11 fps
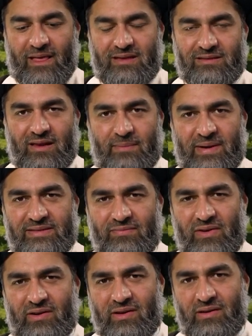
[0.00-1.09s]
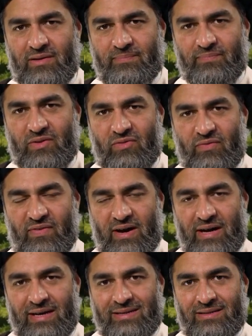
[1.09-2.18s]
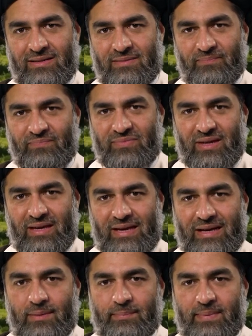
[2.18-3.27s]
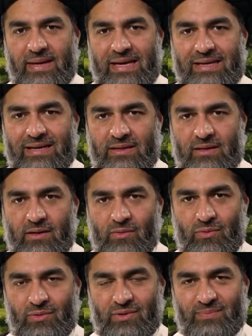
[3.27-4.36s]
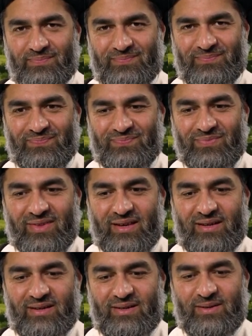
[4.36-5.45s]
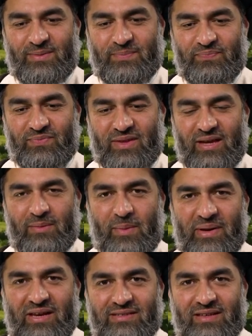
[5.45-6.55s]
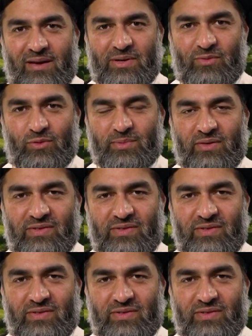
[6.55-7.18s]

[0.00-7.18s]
Islam has a very refined, a complete ethical code. Imam Ali al-Islam in Khutbat